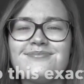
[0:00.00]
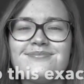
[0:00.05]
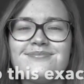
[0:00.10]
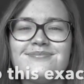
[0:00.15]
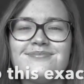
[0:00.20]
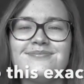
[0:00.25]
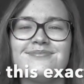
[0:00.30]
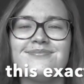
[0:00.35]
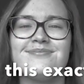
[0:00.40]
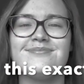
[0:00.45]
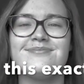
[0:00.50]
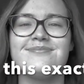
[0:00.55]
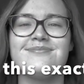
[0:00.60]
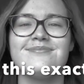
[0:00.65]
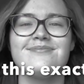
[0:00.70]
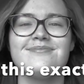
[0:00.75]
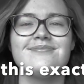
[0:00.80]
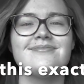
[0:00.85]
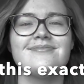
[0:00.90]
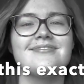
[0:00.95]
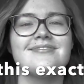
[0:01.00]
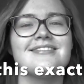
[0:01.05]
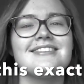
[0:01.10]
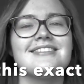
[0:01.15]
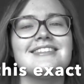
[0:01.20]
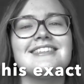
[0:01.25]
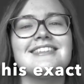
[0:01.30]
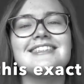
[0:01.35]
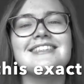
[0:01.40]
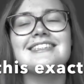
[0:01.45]

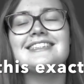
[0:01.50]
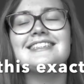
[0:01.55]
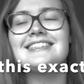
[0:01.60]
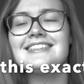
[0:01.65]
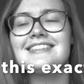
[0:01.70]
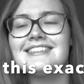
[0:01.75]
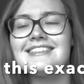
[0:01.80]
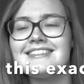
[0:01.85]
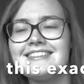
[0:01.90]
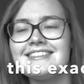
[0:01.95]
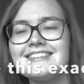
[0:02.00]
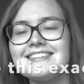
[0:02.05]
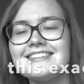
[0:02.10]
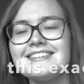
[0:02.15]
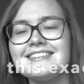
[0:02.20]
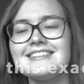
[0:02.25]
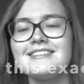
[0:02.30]
(silence)